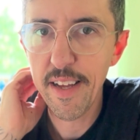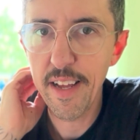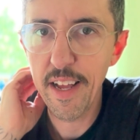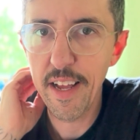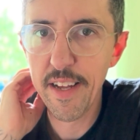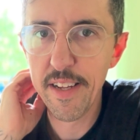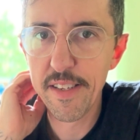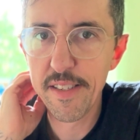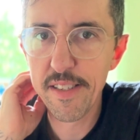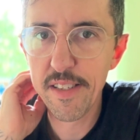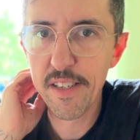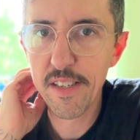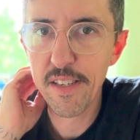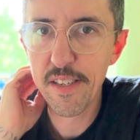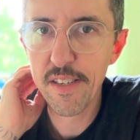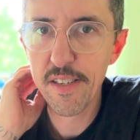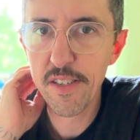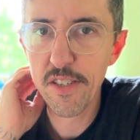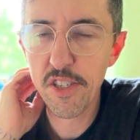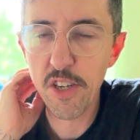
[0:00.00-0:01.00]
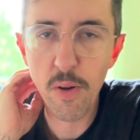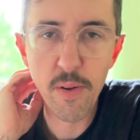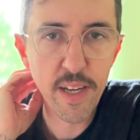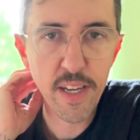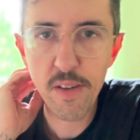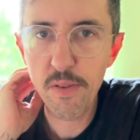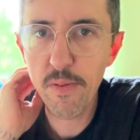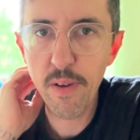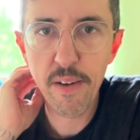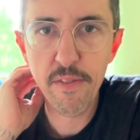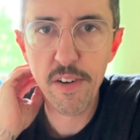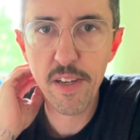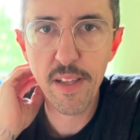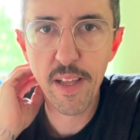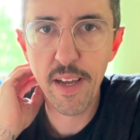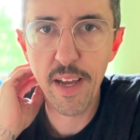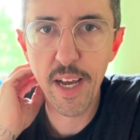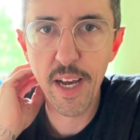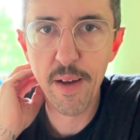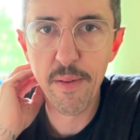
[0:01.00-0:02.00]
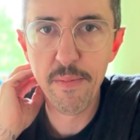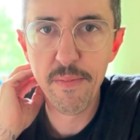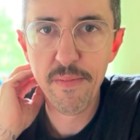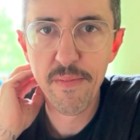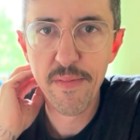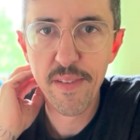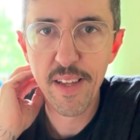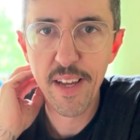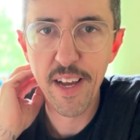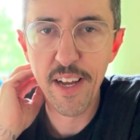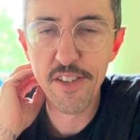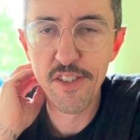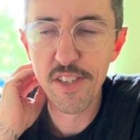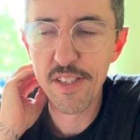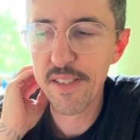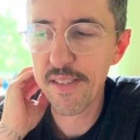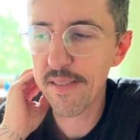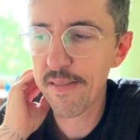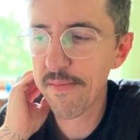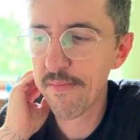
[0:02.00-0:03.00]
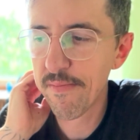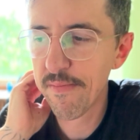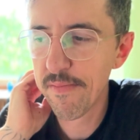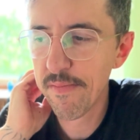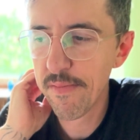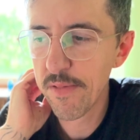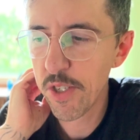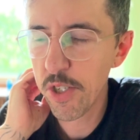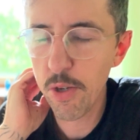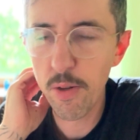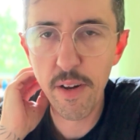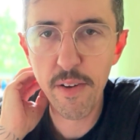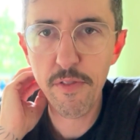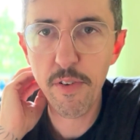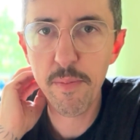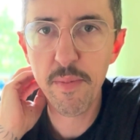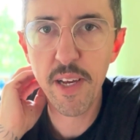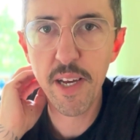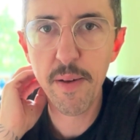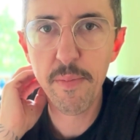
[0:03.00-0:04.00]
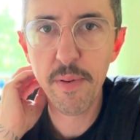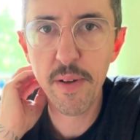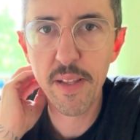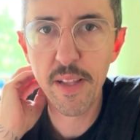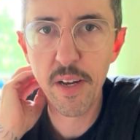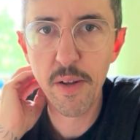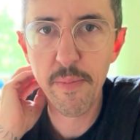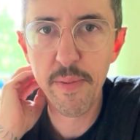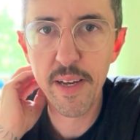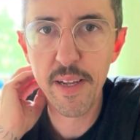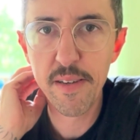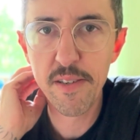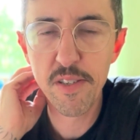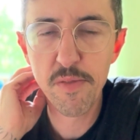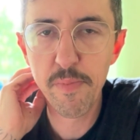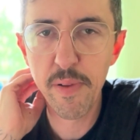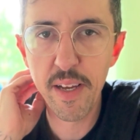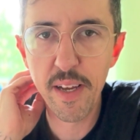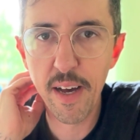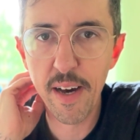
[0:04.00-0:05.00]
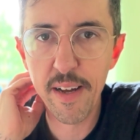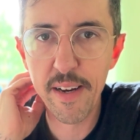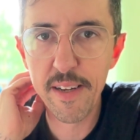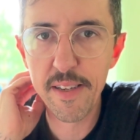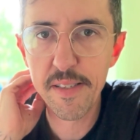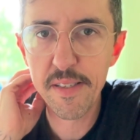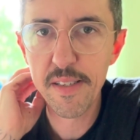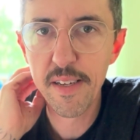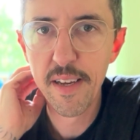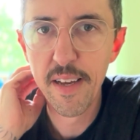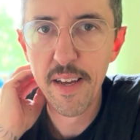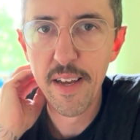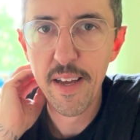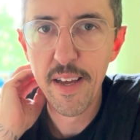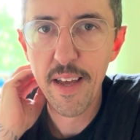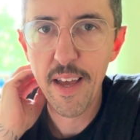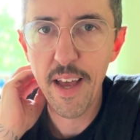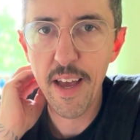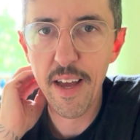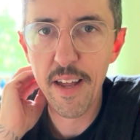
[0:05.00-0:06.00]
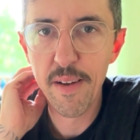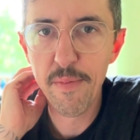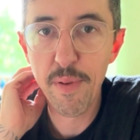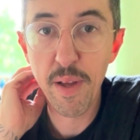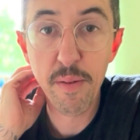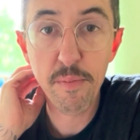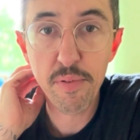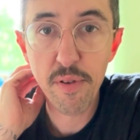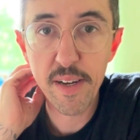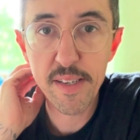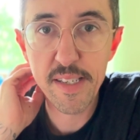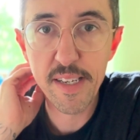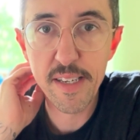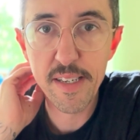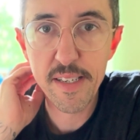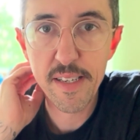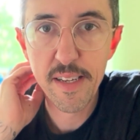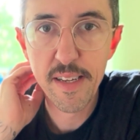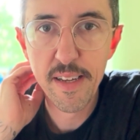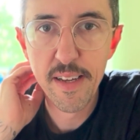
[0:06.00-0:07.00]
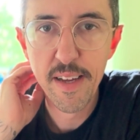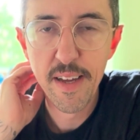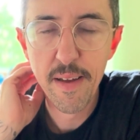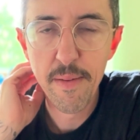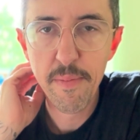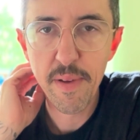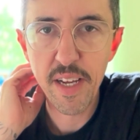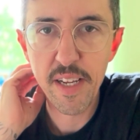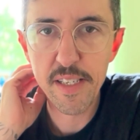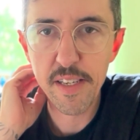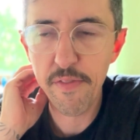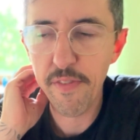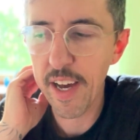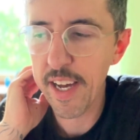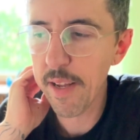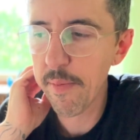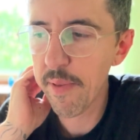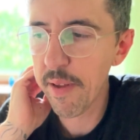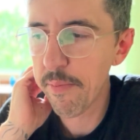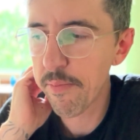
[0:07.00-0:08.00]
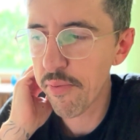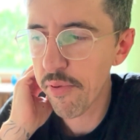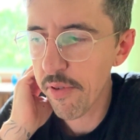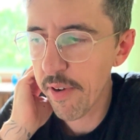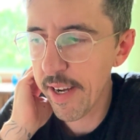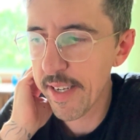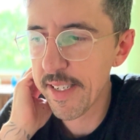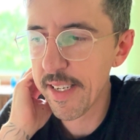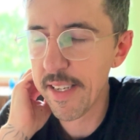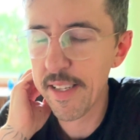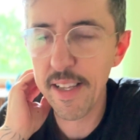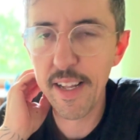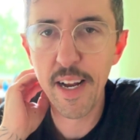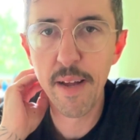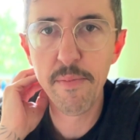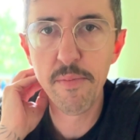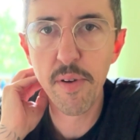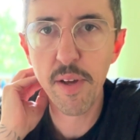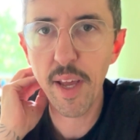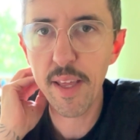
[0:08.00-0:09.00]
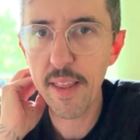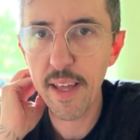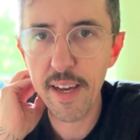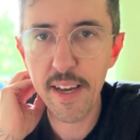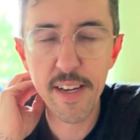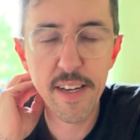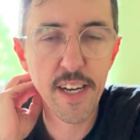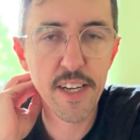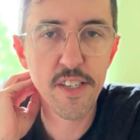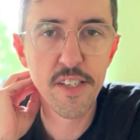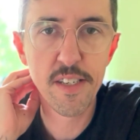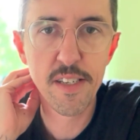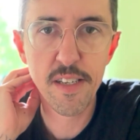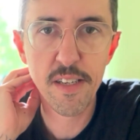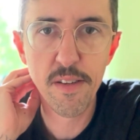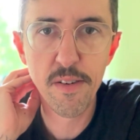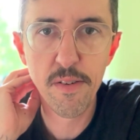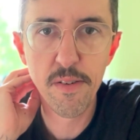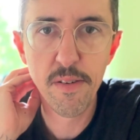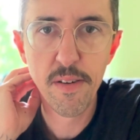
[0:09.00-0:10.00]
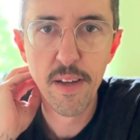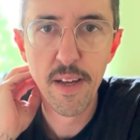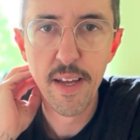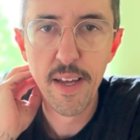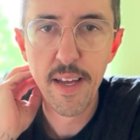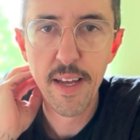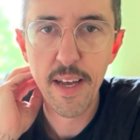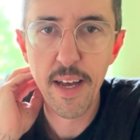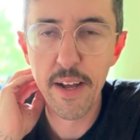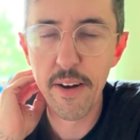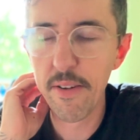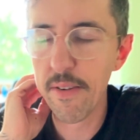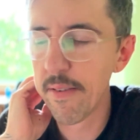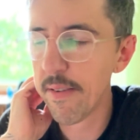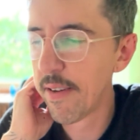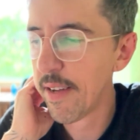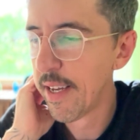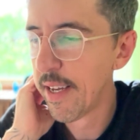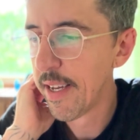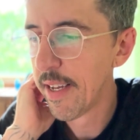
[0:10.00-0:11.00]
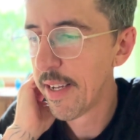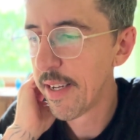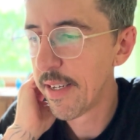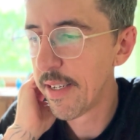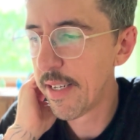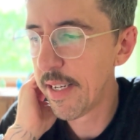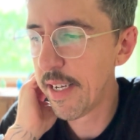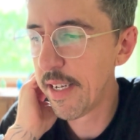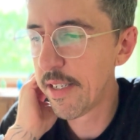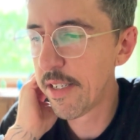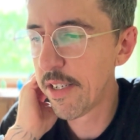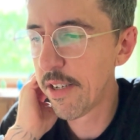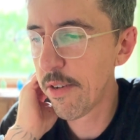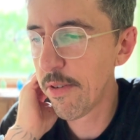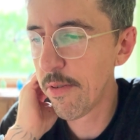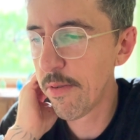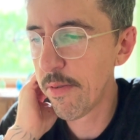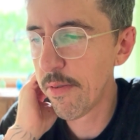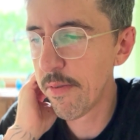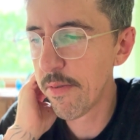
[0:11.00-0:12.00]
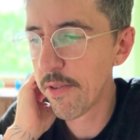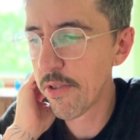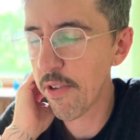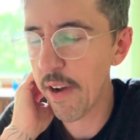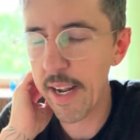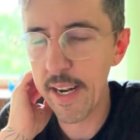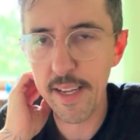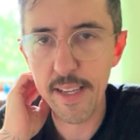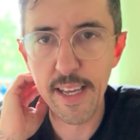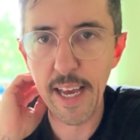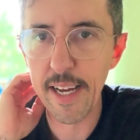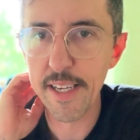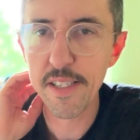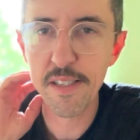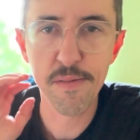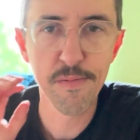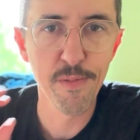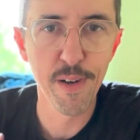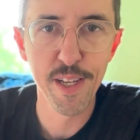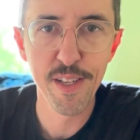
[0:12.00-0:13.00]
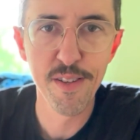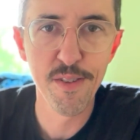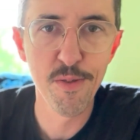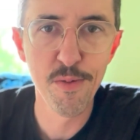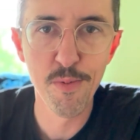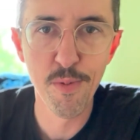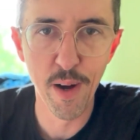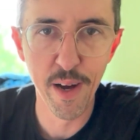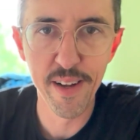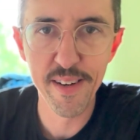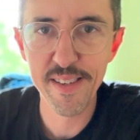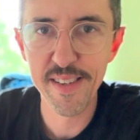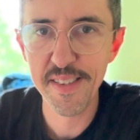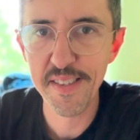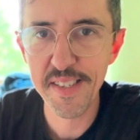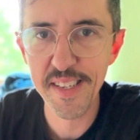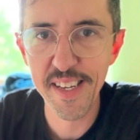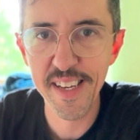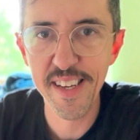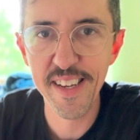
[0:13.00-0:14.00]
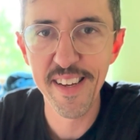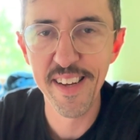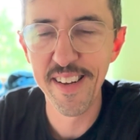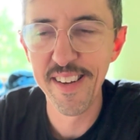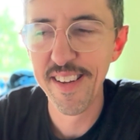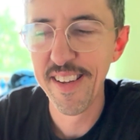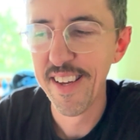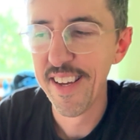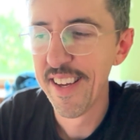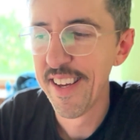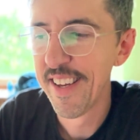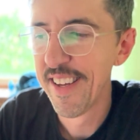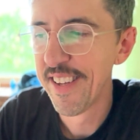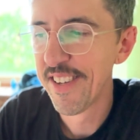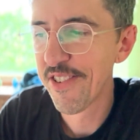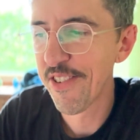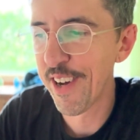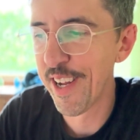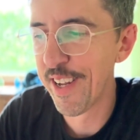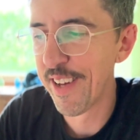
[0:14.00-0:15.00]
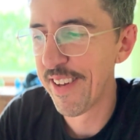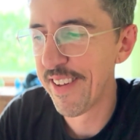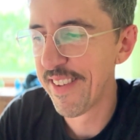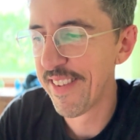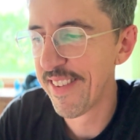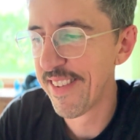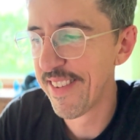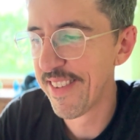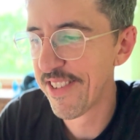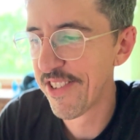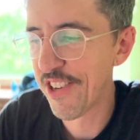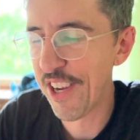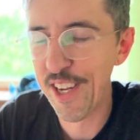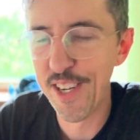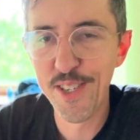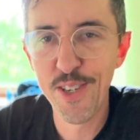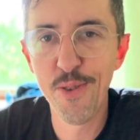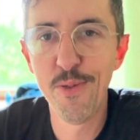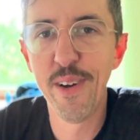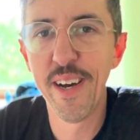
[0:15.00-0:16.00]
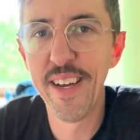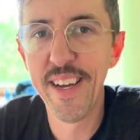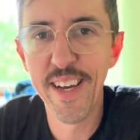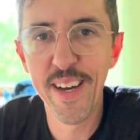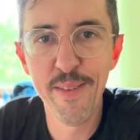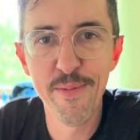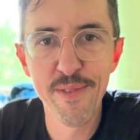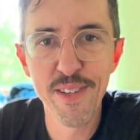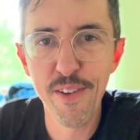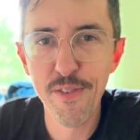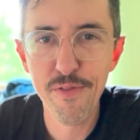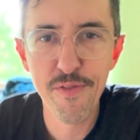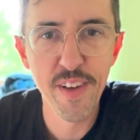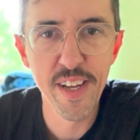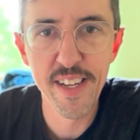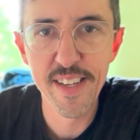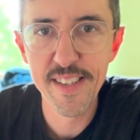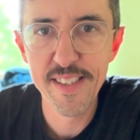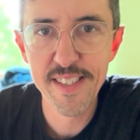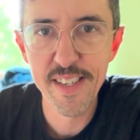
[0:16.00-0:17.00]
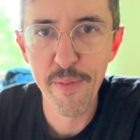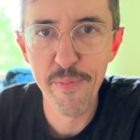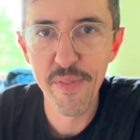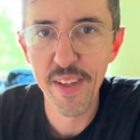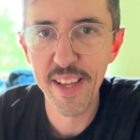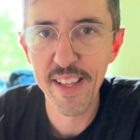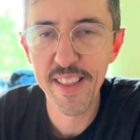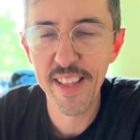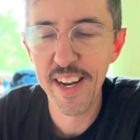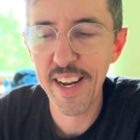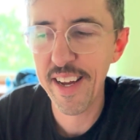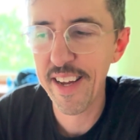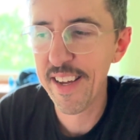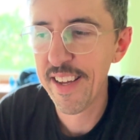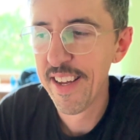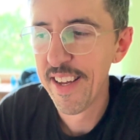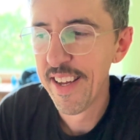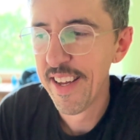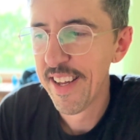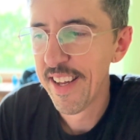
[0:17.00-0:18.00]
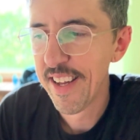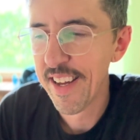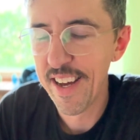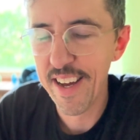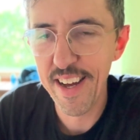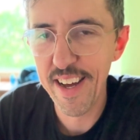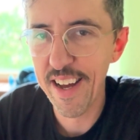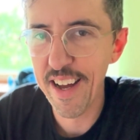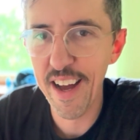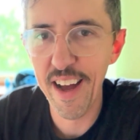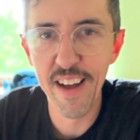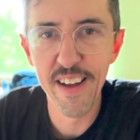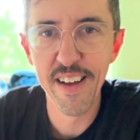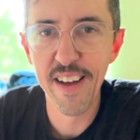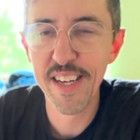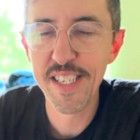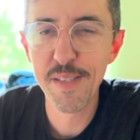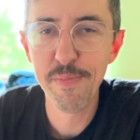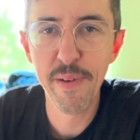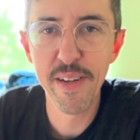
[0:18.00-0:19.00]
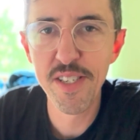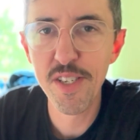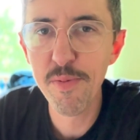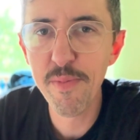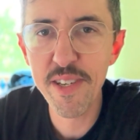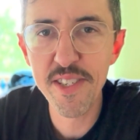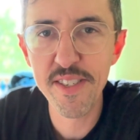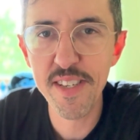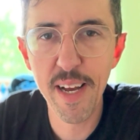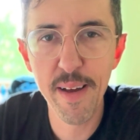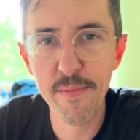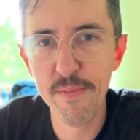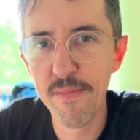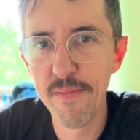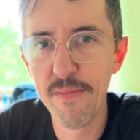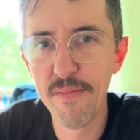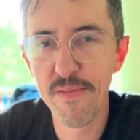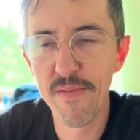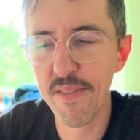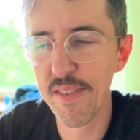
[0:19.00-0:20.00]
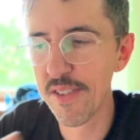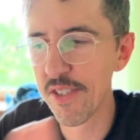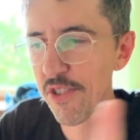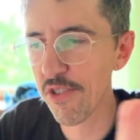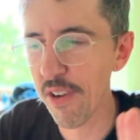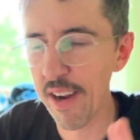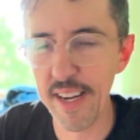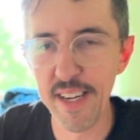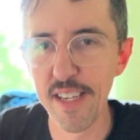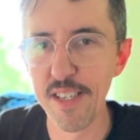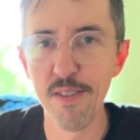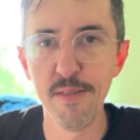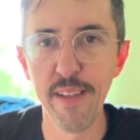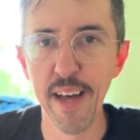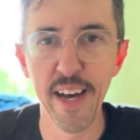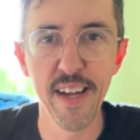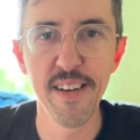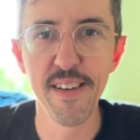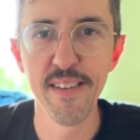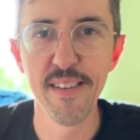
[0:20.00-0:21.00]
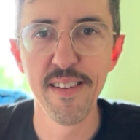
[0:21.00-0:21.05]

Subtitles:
is showing who I really am and just shooting from the hip a little bit, just being honest and being present. Because if I can be present, then I'm bringing that connection to you. I don't need to try to guess what you want to see and try to change who I am to fit something that I spend too much time trying to do that.